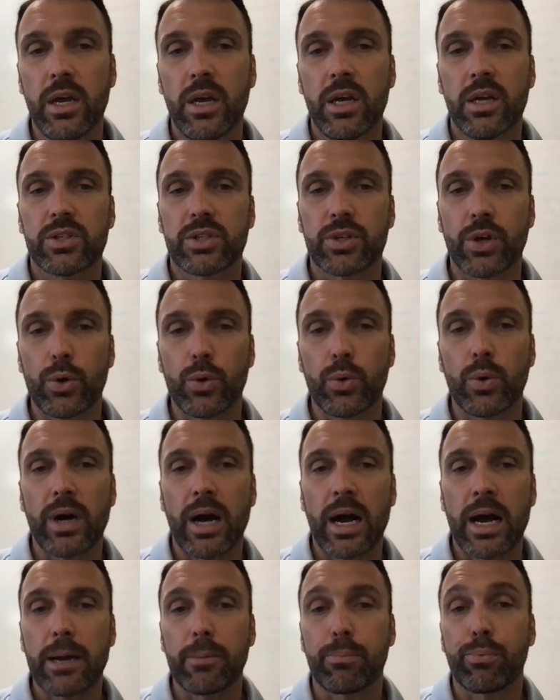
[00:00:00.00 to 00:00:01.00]
So
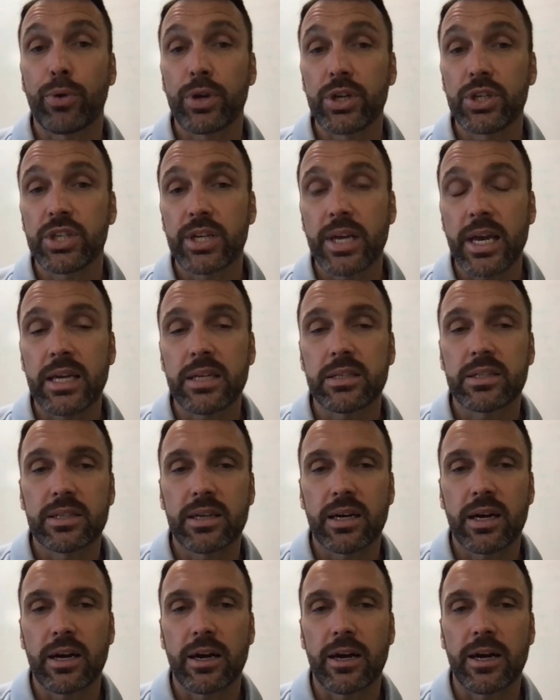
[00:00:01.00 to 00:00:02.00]
I appreciate
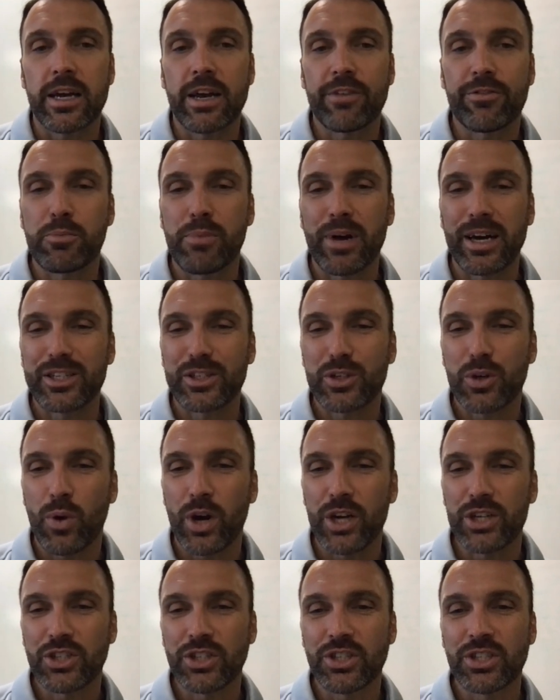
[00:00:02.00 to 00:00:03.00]
uh, everybody's
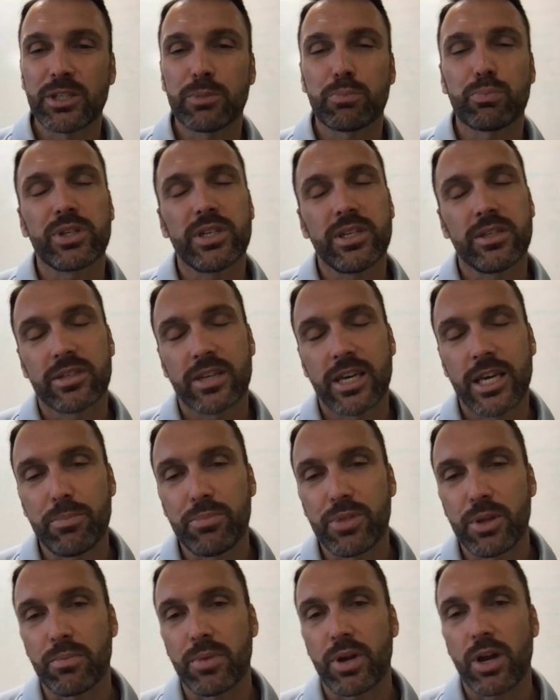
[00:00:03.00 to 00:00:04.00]
questions. Please keep
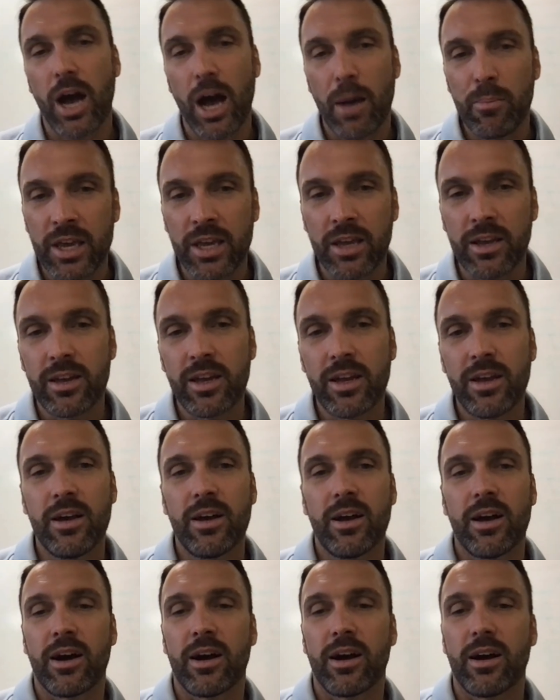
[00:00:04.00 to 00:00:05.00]
them coming.
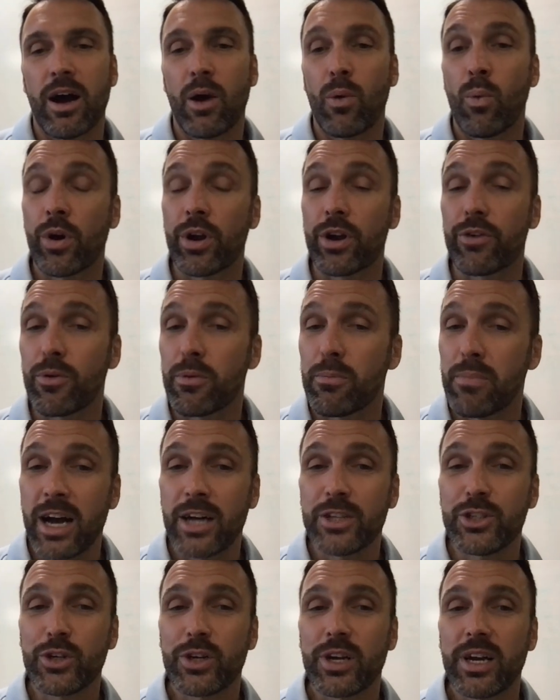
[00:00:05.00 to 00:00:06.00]
Uh, I want to
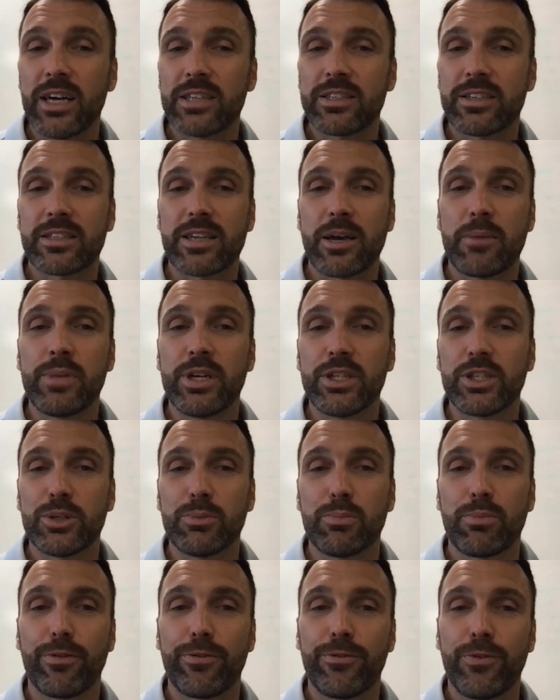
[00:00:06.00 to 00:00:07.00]
remind you guys, as I
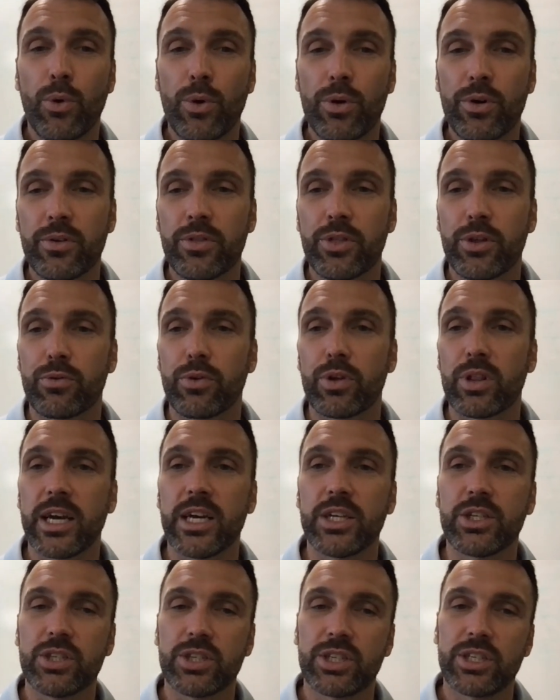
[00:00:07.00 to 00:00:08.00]
mentioned before, the
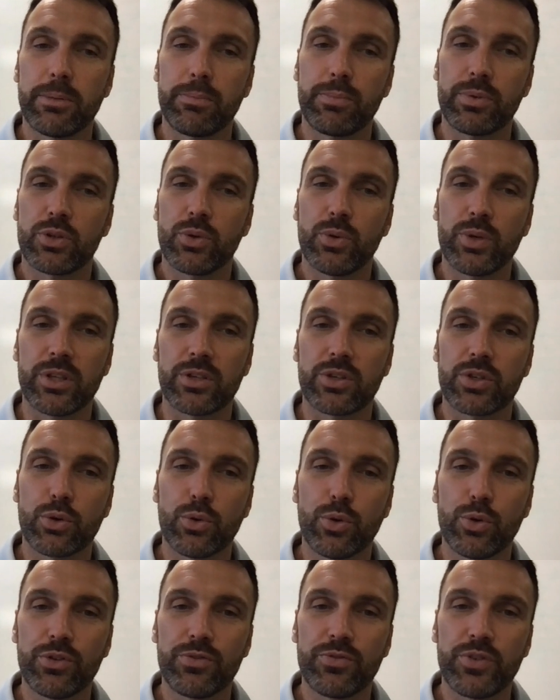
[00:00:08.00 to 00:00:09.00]
relationship between the
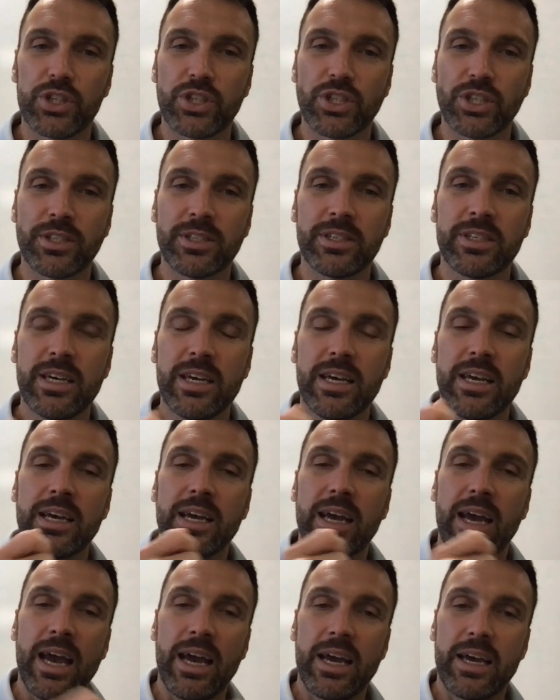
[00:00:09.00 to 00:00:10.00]
school division
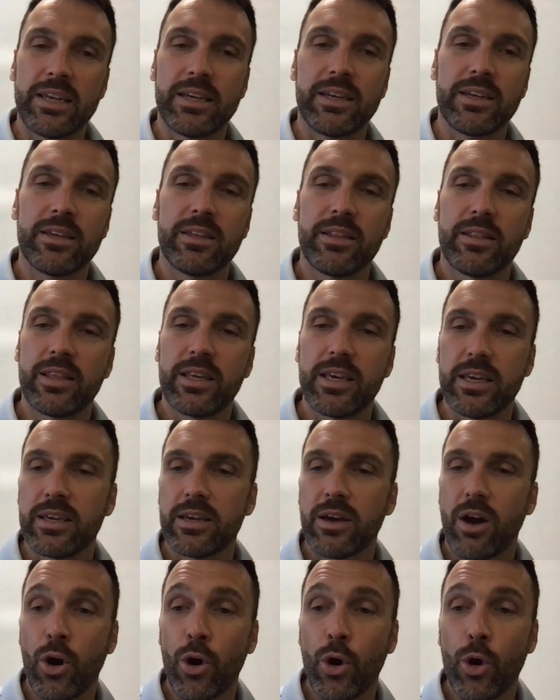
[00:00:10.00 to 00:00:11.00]
and
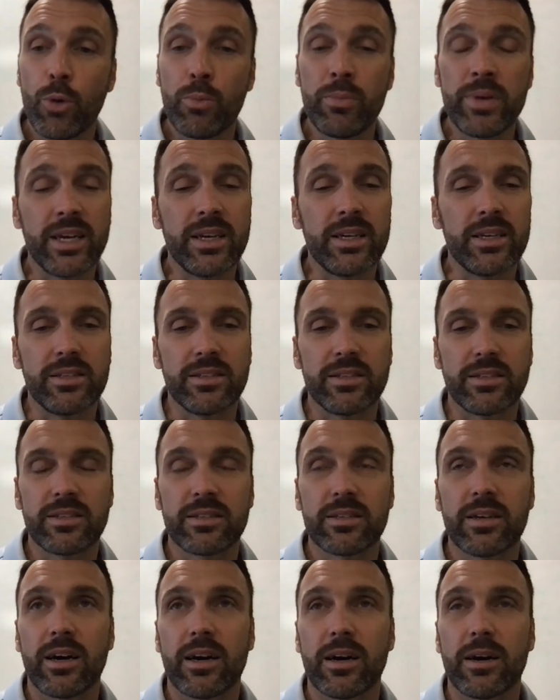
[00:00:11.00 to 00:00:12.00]
the home
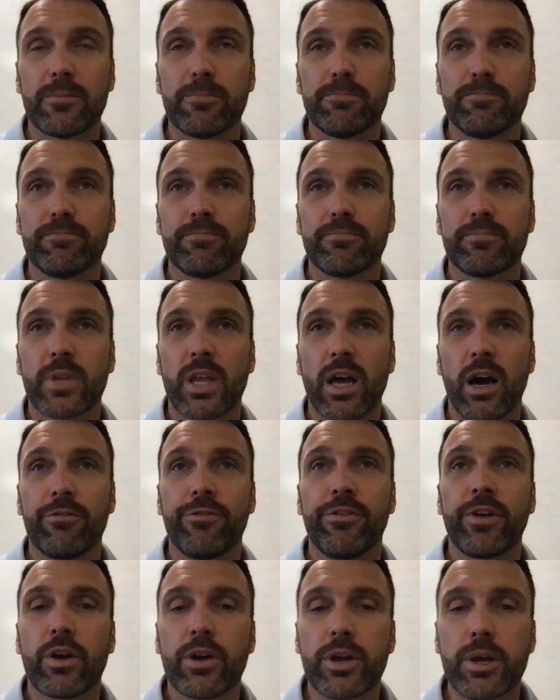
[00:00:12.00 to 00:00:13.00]
is um, a
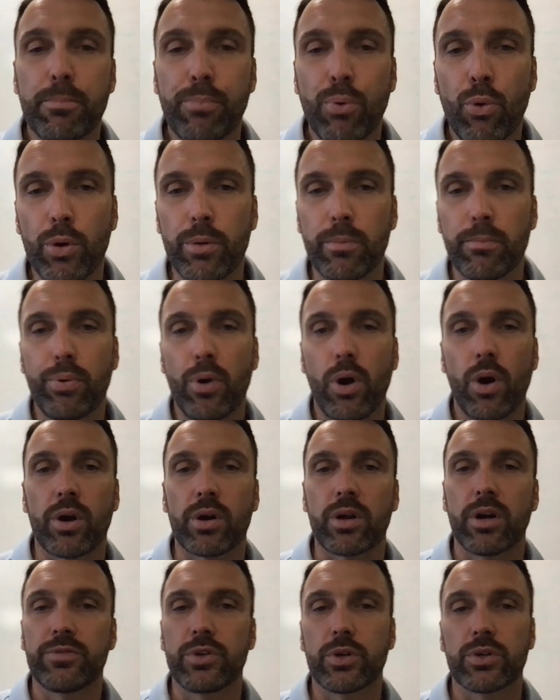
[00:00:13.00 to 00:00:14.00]
very important
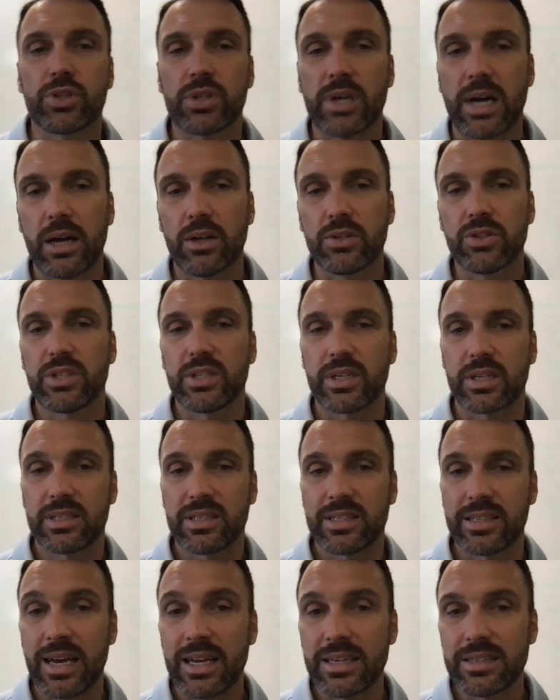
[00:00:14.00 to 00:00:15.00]
part of your child's
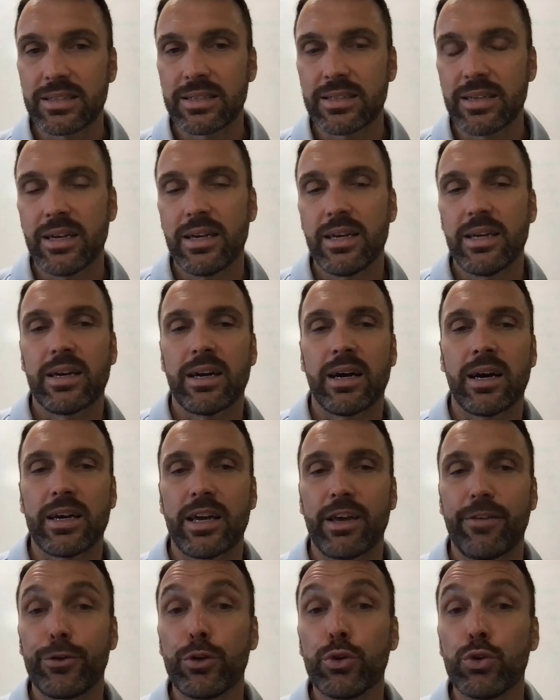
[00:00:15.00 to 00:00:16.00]
success. Uh,
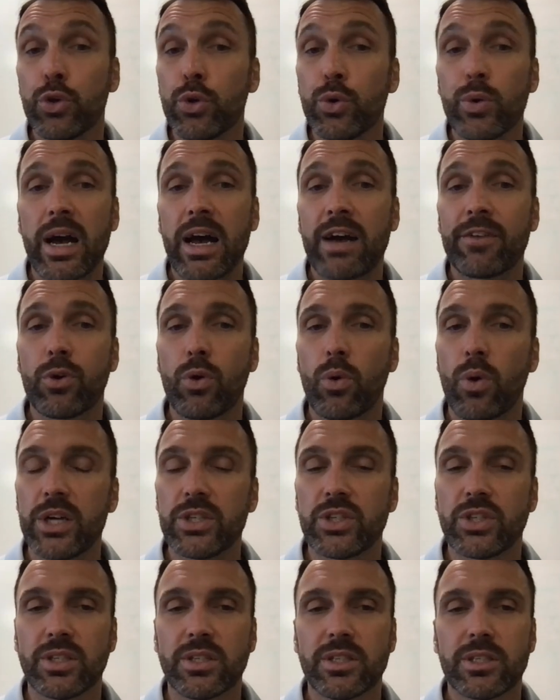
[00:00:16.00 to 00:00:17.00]
if you do have
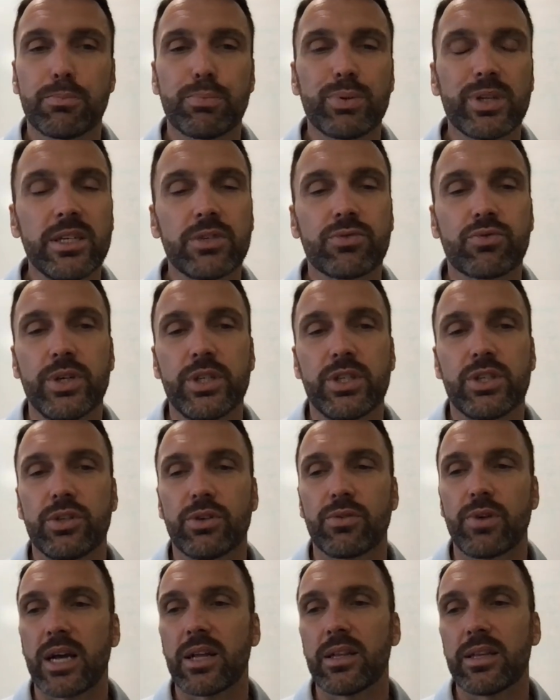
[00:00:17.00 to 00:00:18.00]
questions, please reach
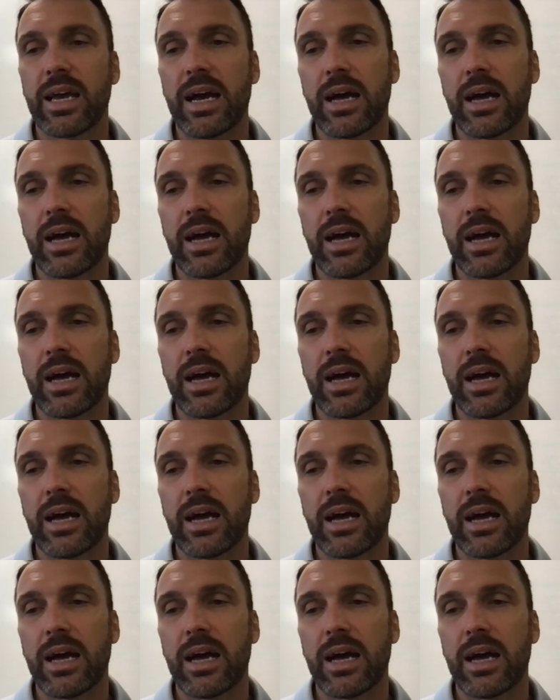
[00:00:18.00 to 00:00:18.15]
directly